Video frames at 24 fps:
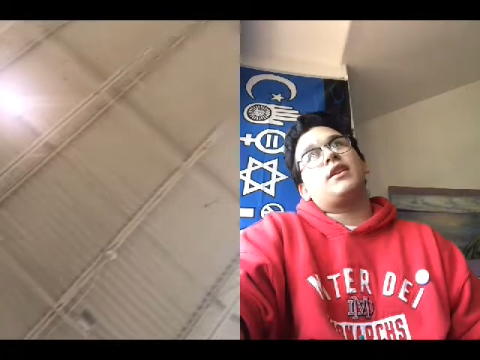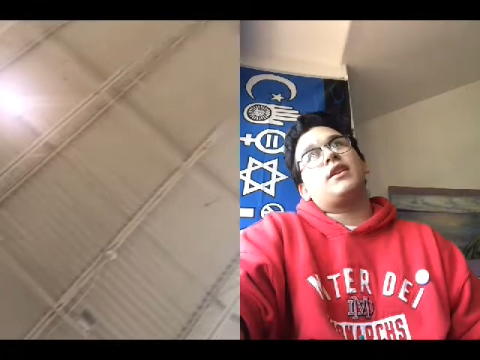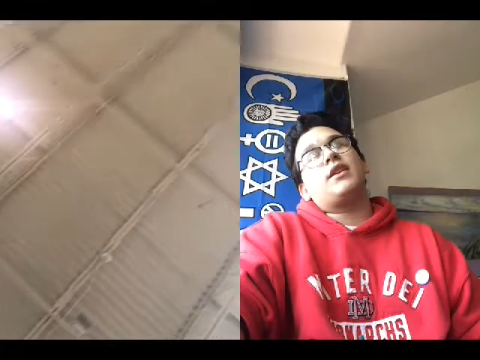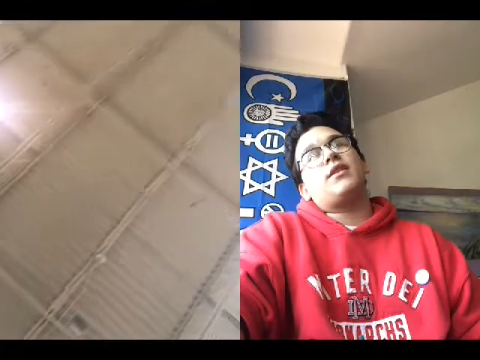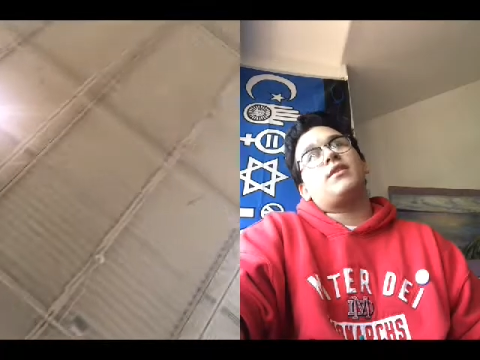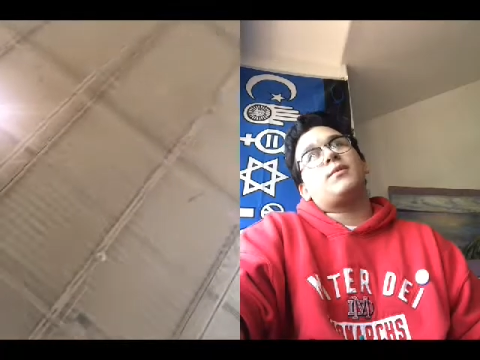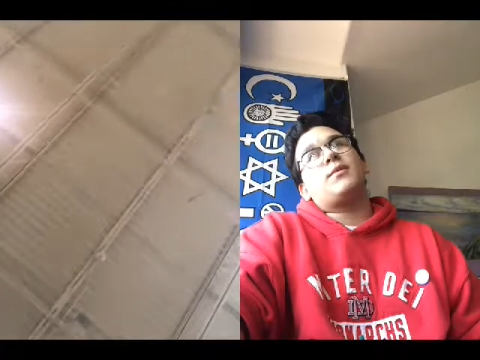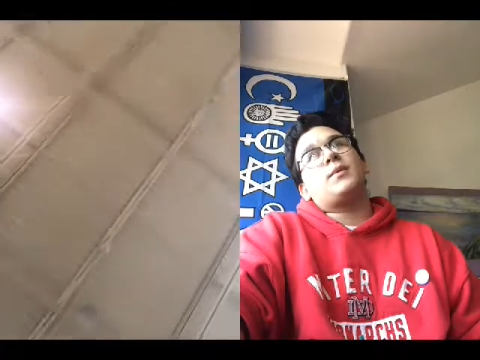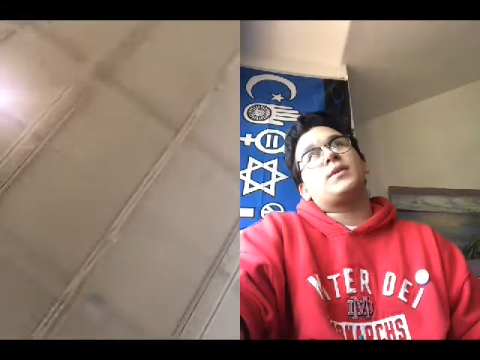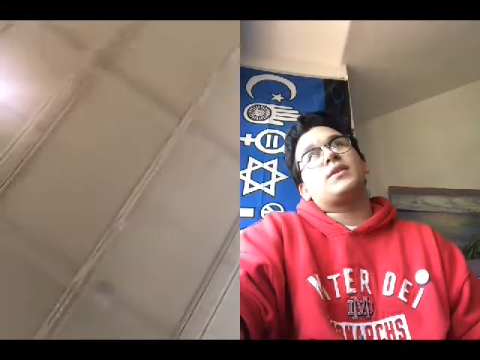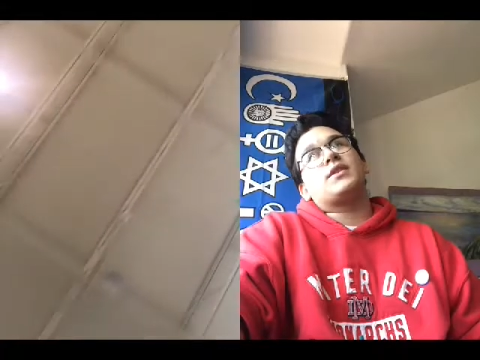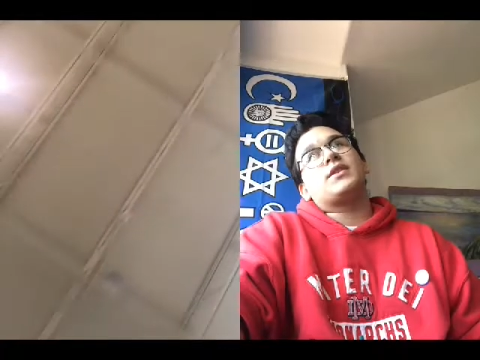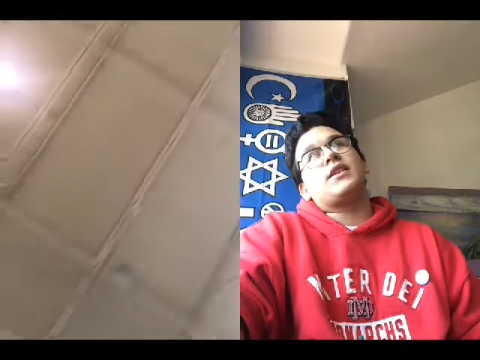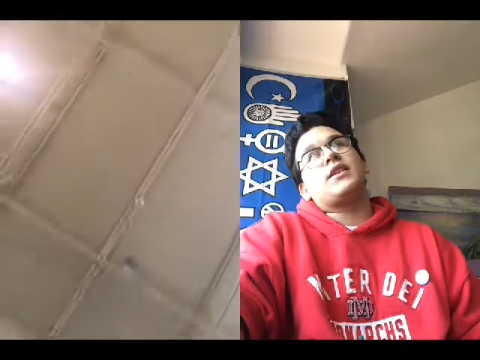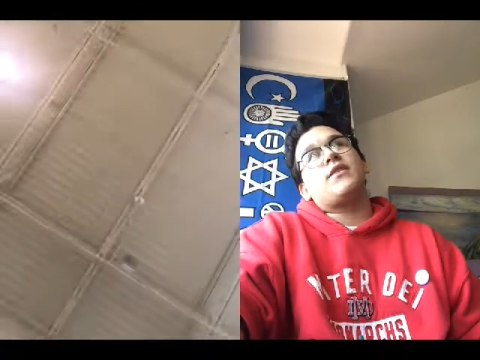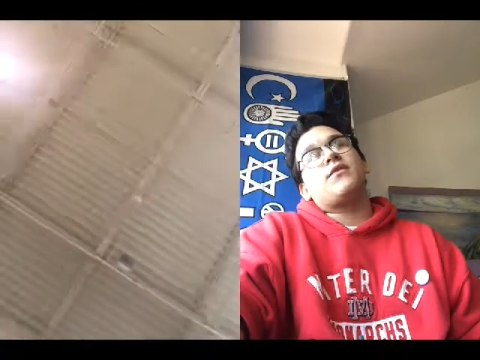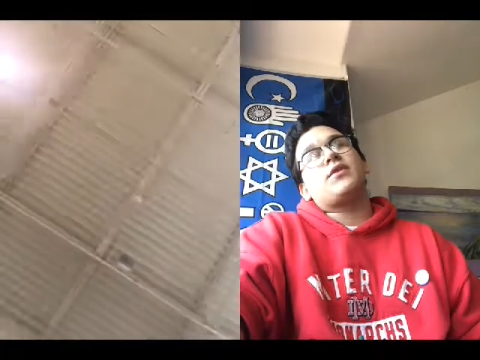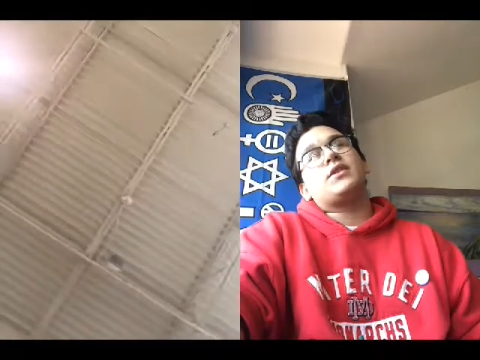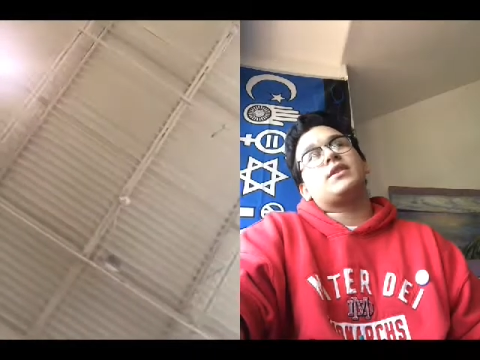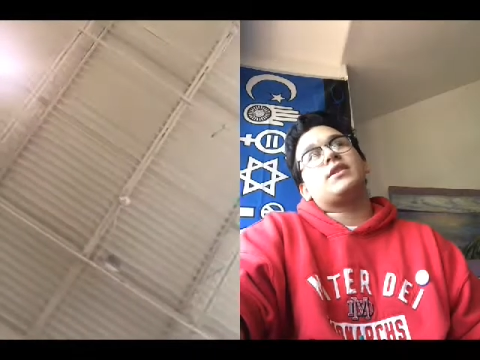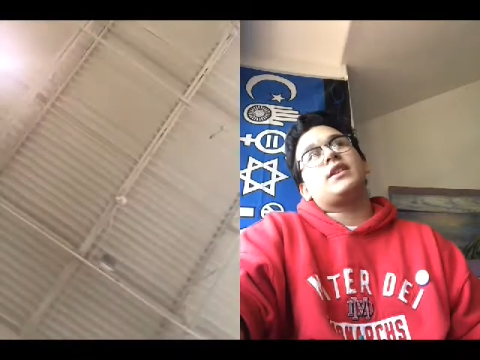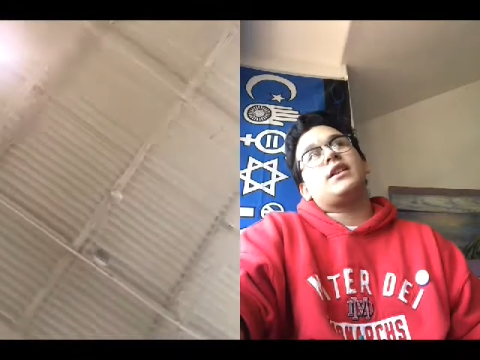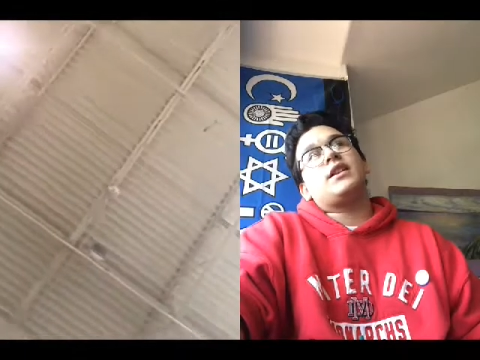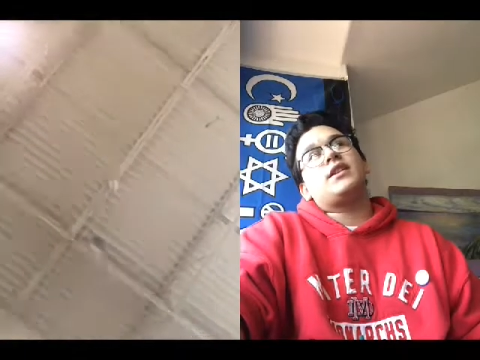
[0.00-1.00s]
there were
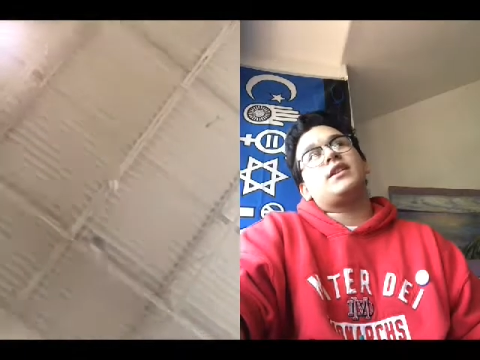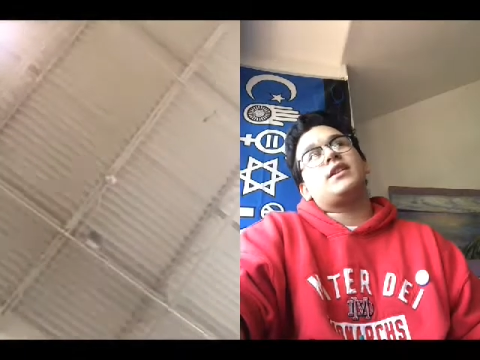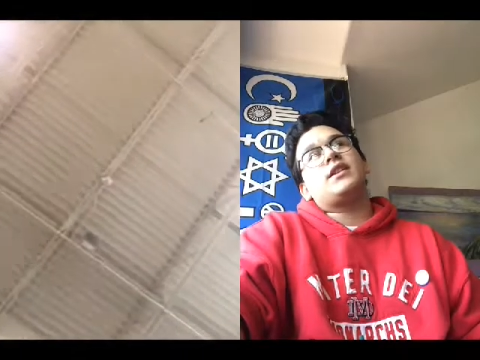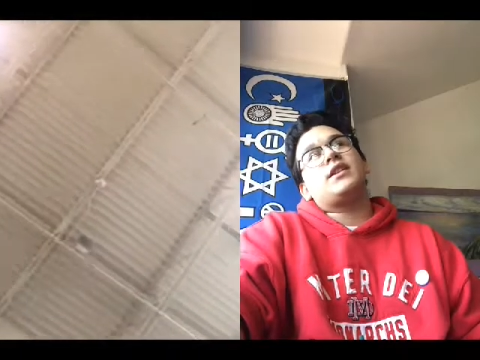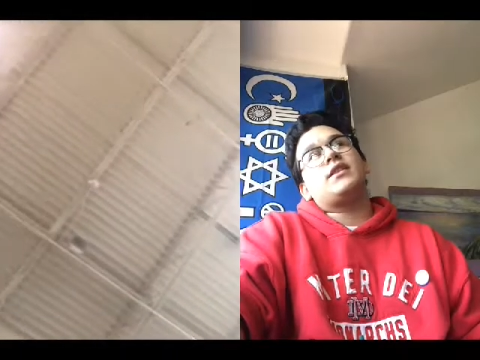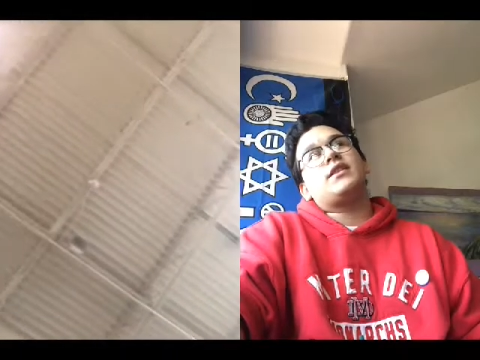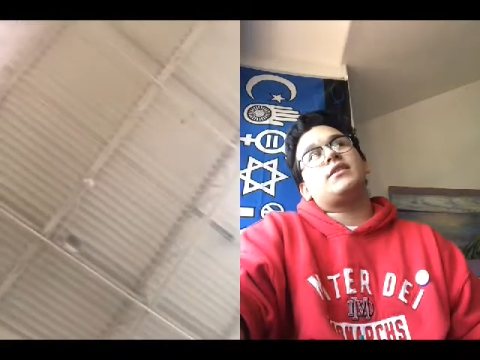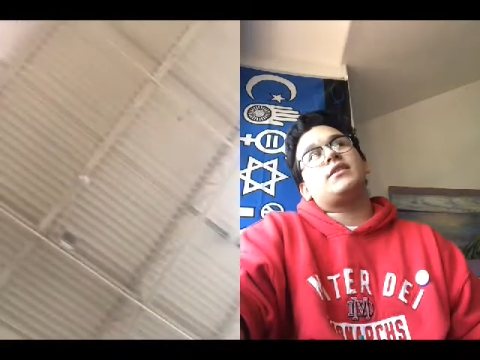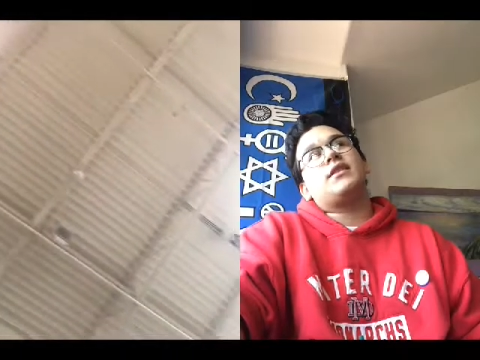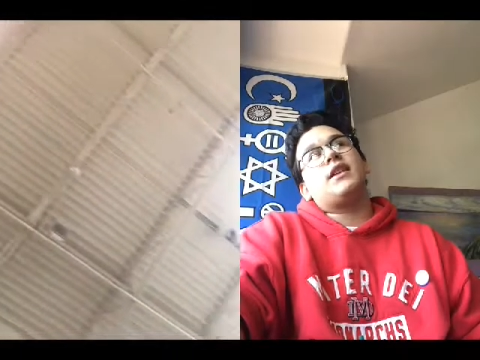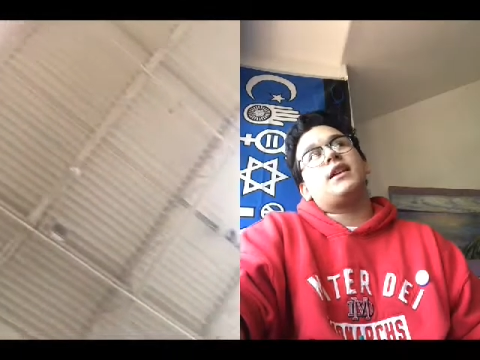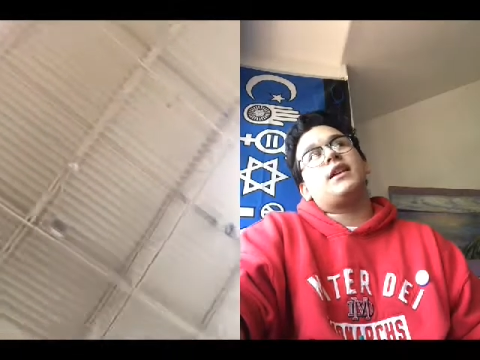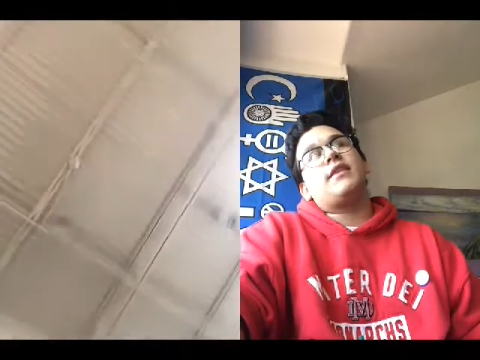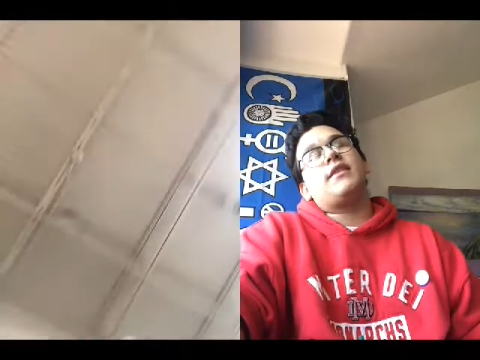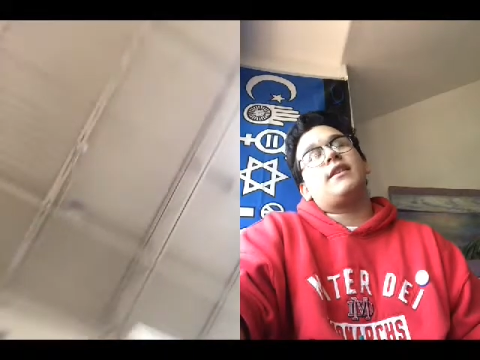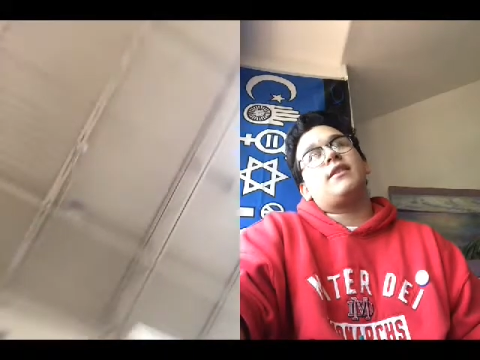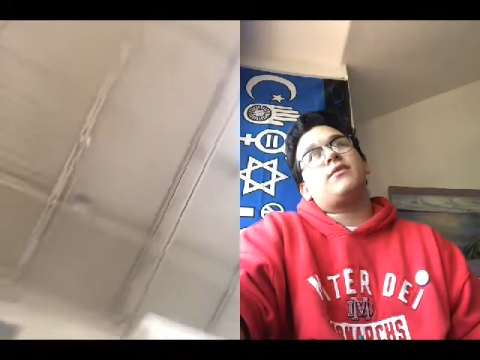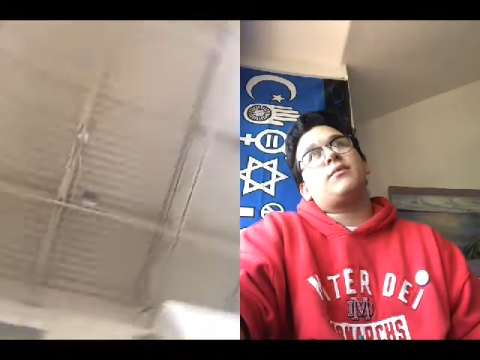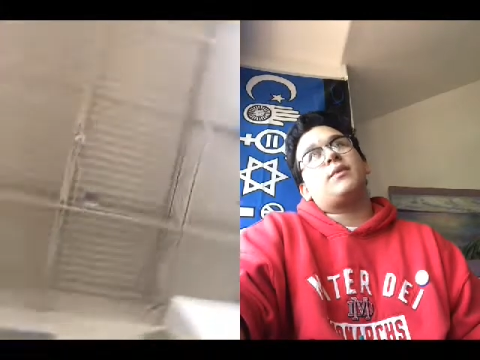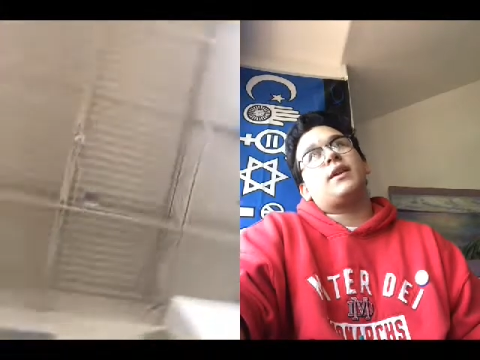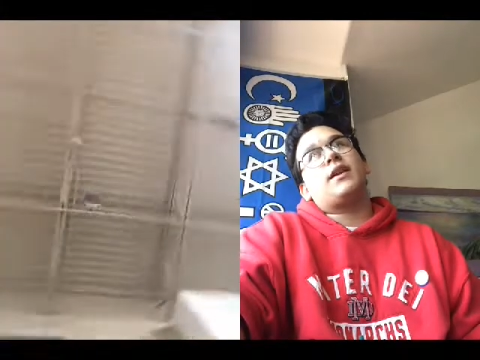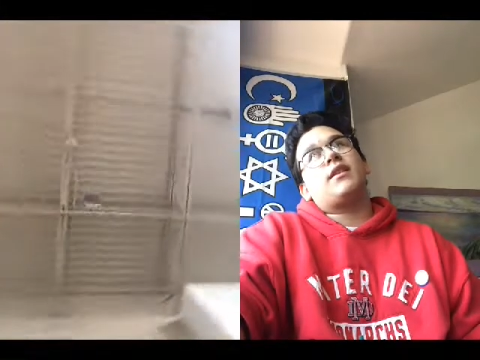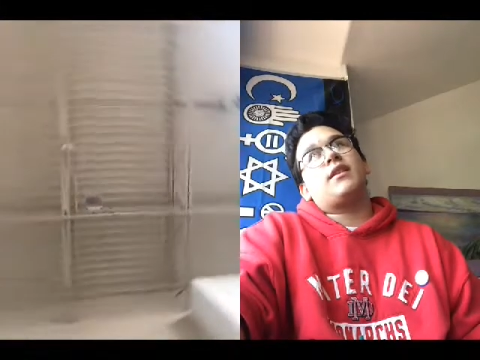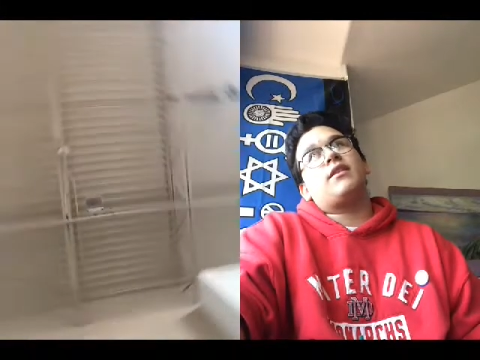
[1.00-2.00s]
several studies done that
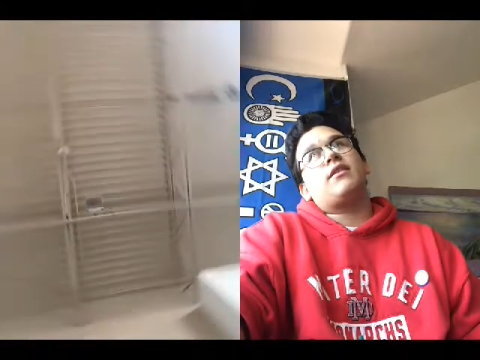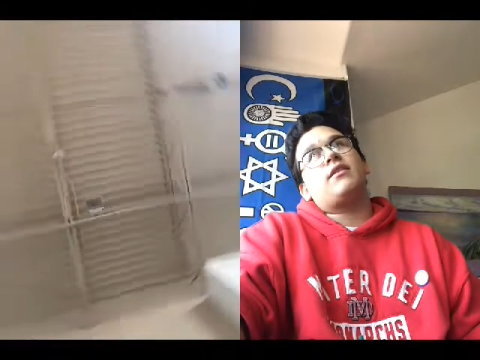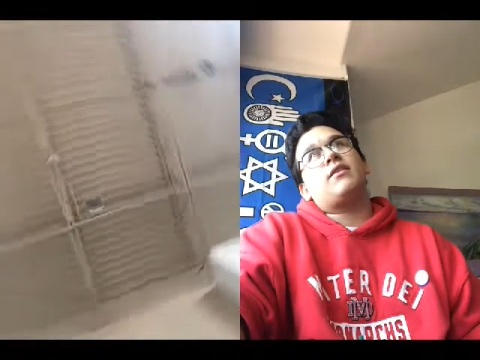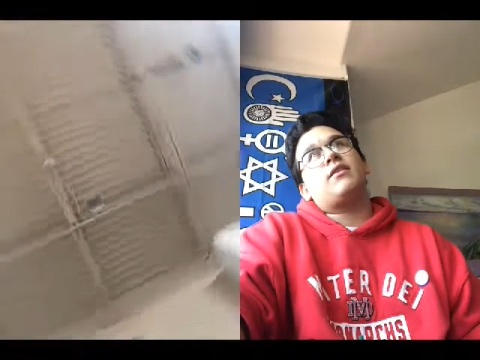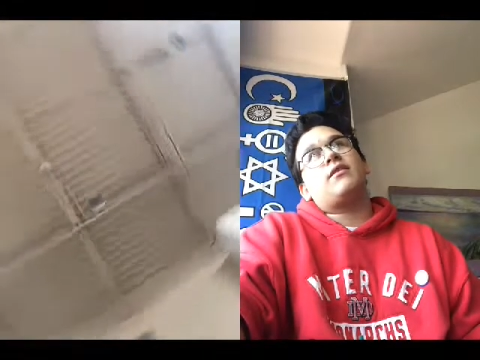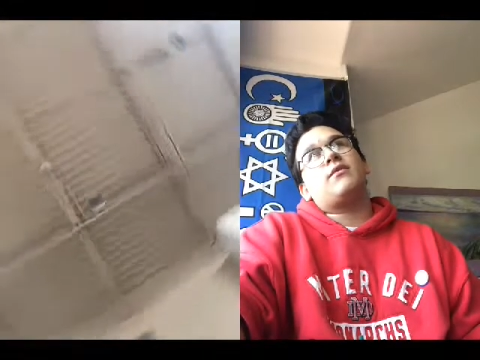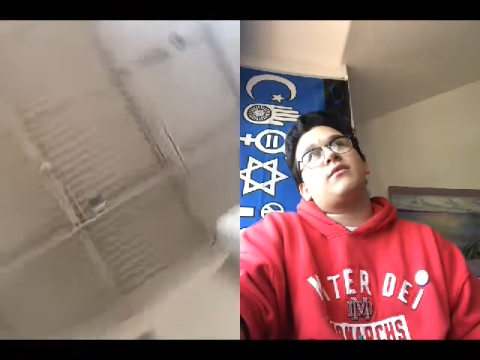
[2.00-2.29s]
with